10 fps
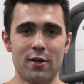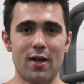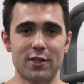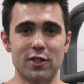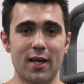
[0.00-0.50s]

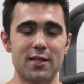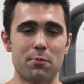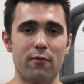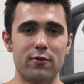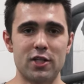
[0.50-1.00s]
you'll actually engage
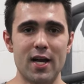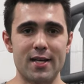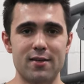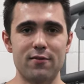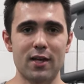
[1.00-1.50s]
more of your
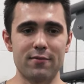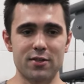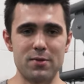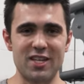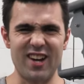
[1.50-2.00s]
chest. If you think of
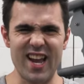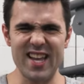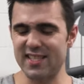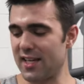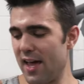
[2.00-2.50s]
squeezing your
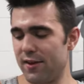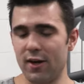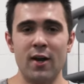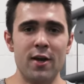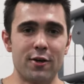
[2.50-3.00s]
hands
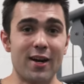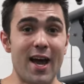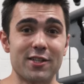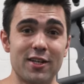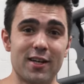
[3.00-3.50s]
together, you're
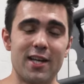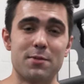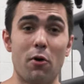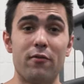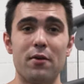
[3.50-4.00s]
gonna actually
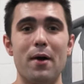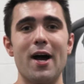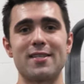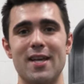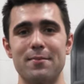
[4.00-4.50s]
engage more of your
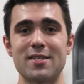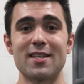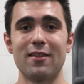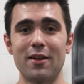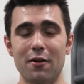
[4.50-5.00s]
biceps. This is
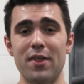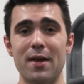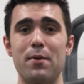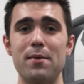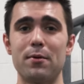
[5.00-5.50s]
a little
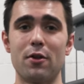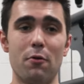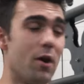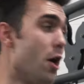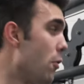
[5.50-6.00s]
thing people
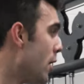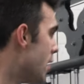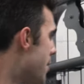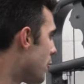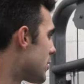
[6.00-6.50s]
don't know.
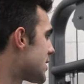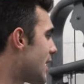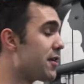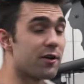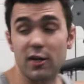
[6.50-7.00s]
Once
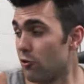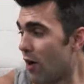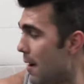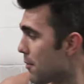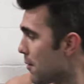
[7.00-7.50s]
again, you're gonna
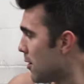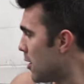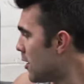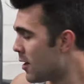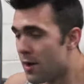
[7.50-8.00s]
grab them,
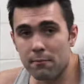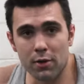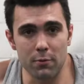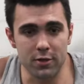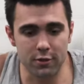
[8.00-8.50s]

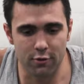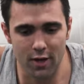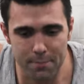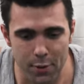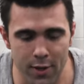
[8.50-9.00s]
play with your
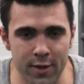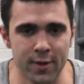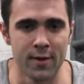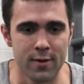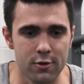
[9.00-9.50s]
grip.
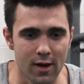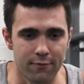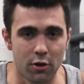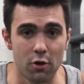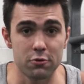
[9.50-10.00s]
You can
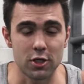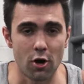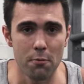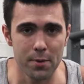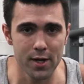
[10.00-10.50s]
have closed
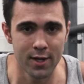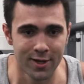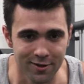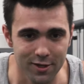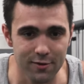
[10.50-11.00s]
or open,
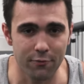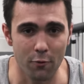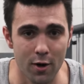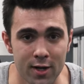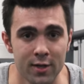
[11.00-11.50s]
lean
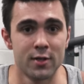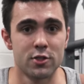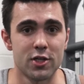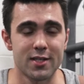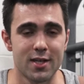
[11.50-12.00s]
forward,
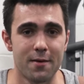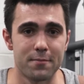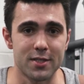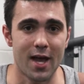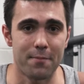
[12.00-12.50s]
chest
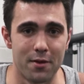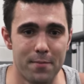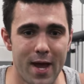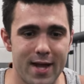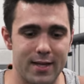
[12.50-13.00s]
up, scapula
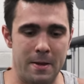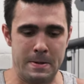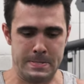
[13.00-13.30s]
back,